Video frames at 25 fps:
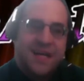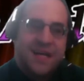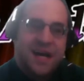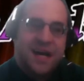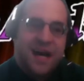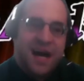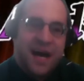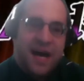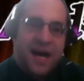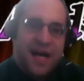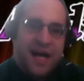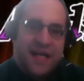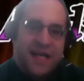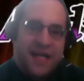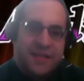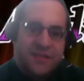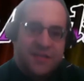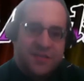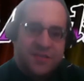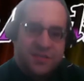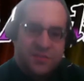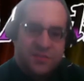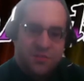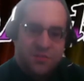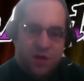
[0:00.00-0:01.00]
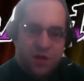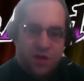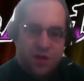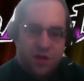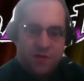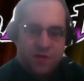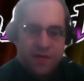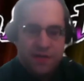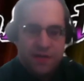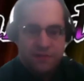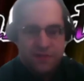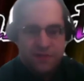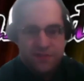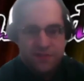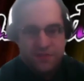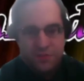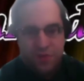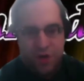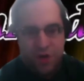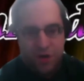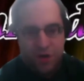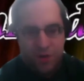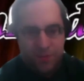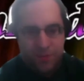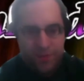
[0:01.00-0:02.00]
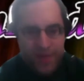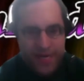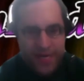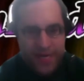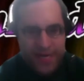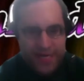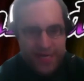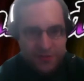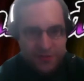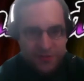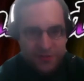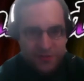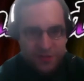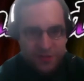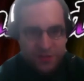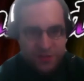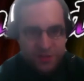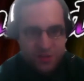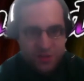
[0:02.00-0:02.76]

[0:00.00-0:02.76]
I used to walk around with a little badge.